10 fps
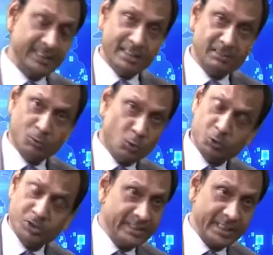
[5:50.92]
the
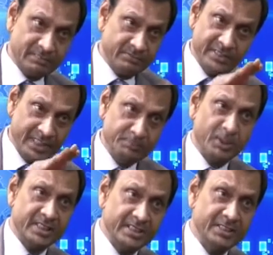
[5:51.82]
question that very
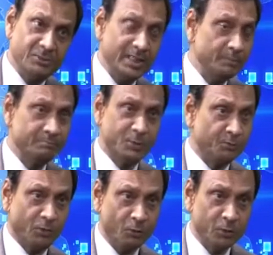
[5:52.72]
pertinent you have put
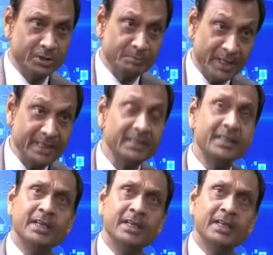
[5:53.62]
forward, but